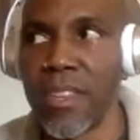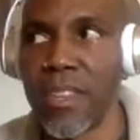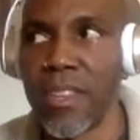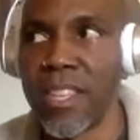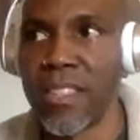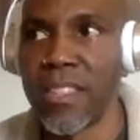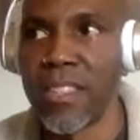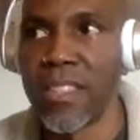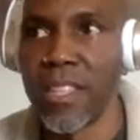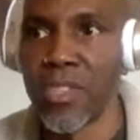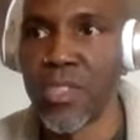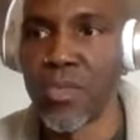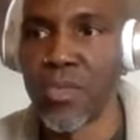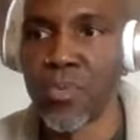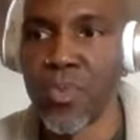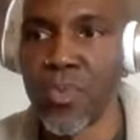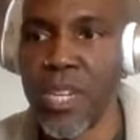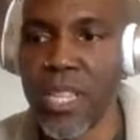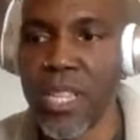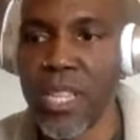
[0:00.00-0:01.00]
it's
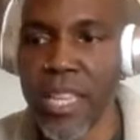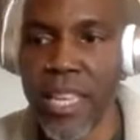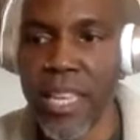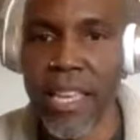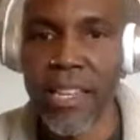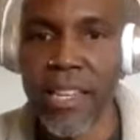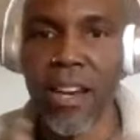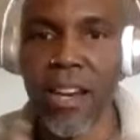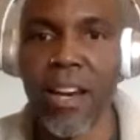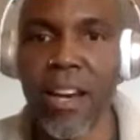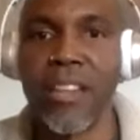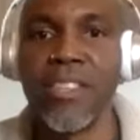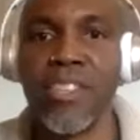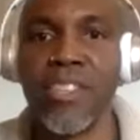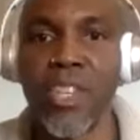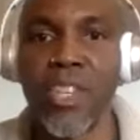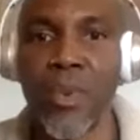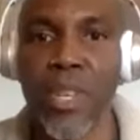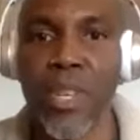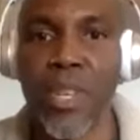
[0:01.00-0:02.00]
really an
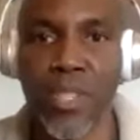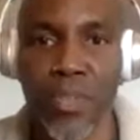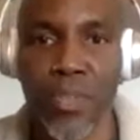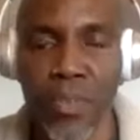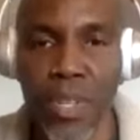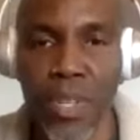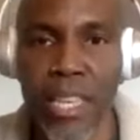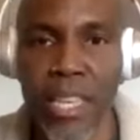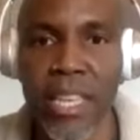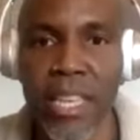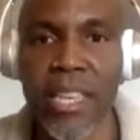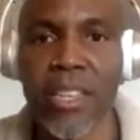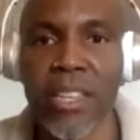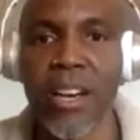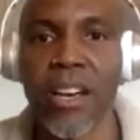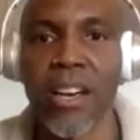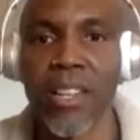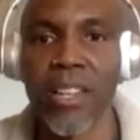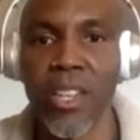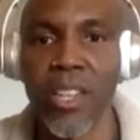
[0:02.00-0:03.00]
undoing. It's really an
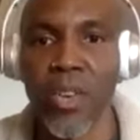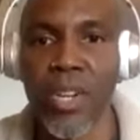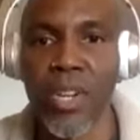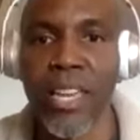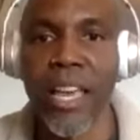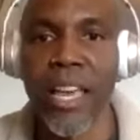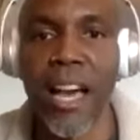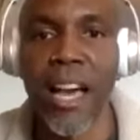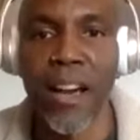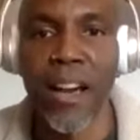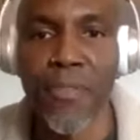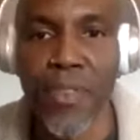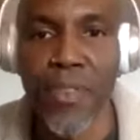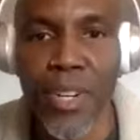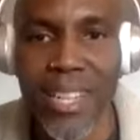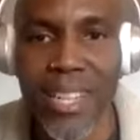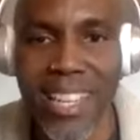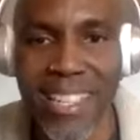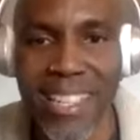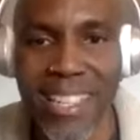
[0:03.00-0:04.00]
unlearning.
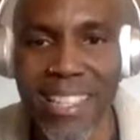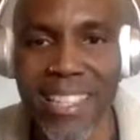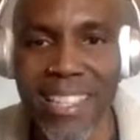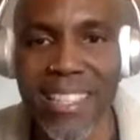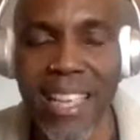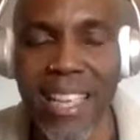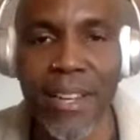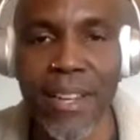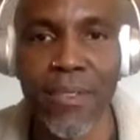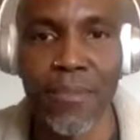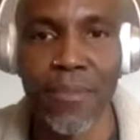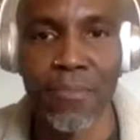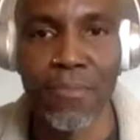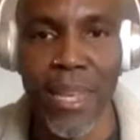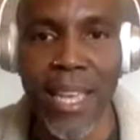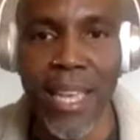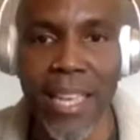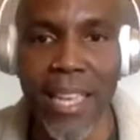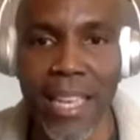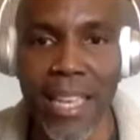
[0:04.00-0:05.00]
Effort is a state of
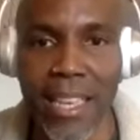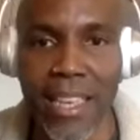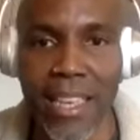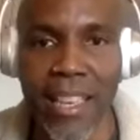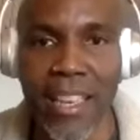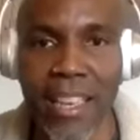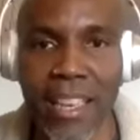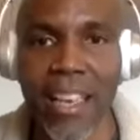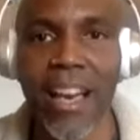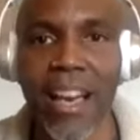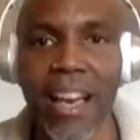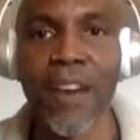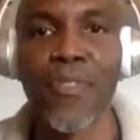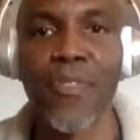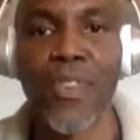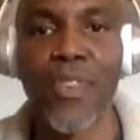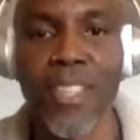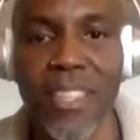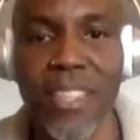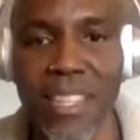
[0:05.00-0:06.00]
being.
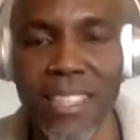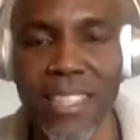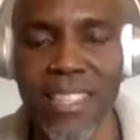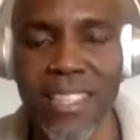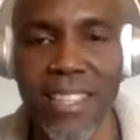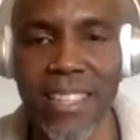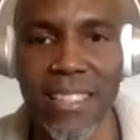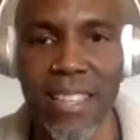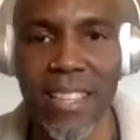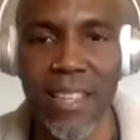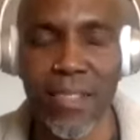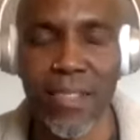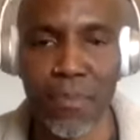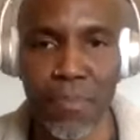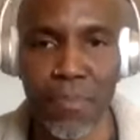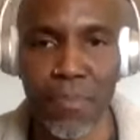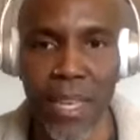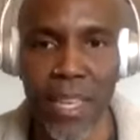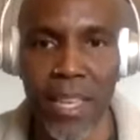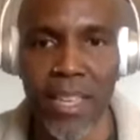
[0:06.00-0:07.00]
Effortlessness is a state of
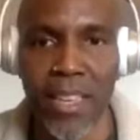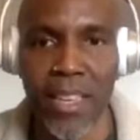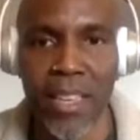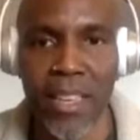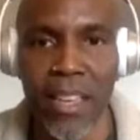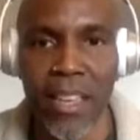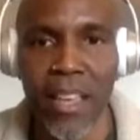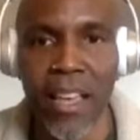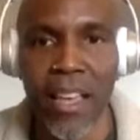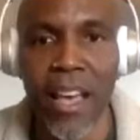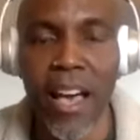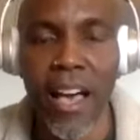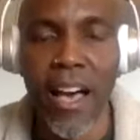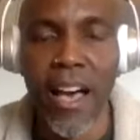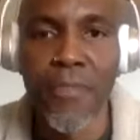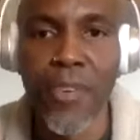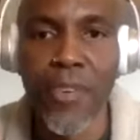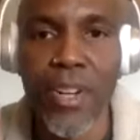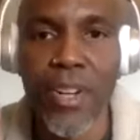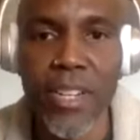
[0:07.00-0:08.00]
being.
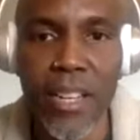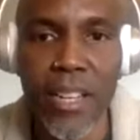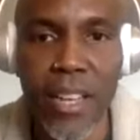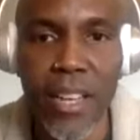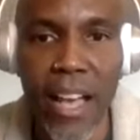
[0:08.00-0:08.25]
Effort,